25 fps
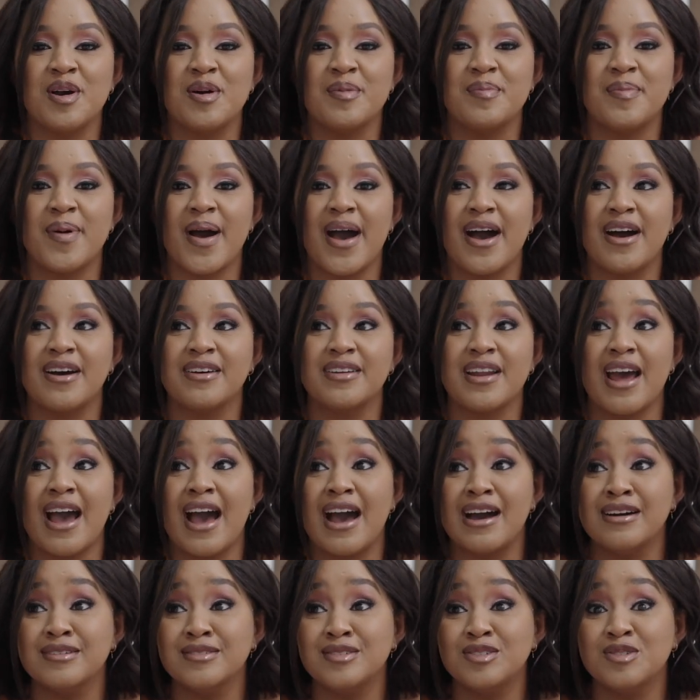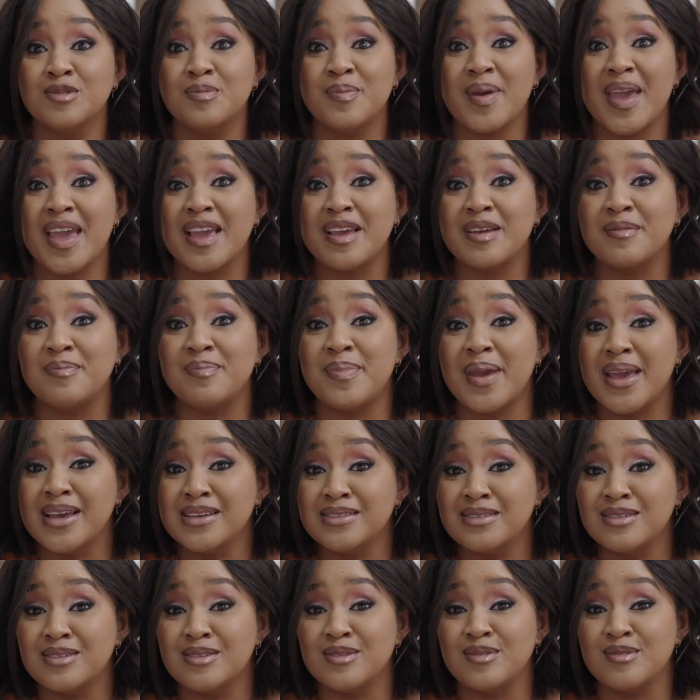about how to make
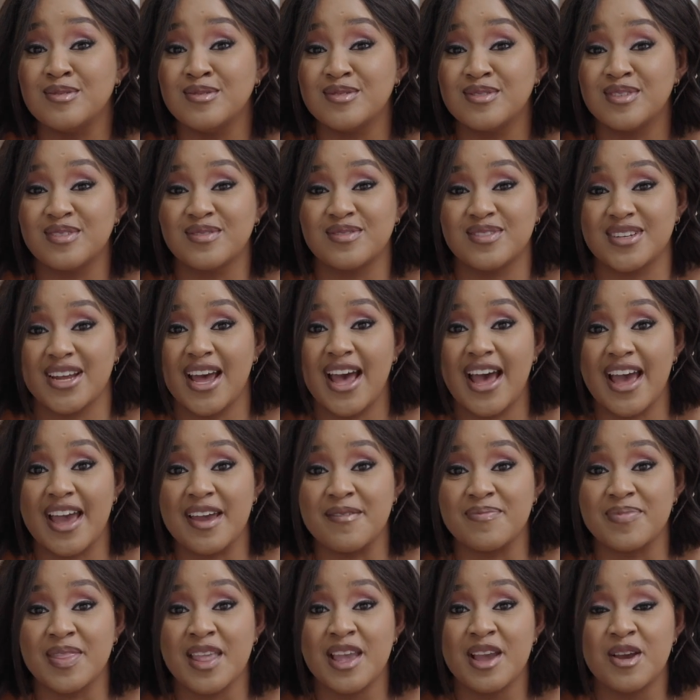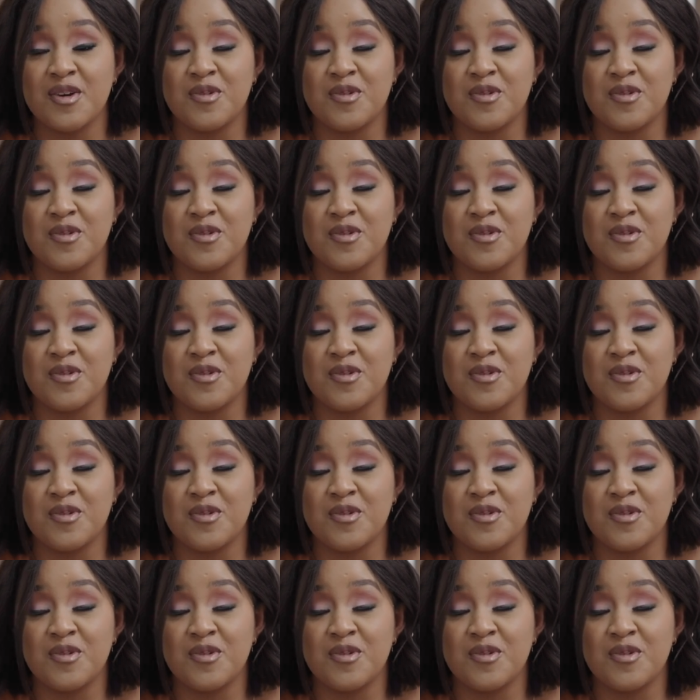best use of time.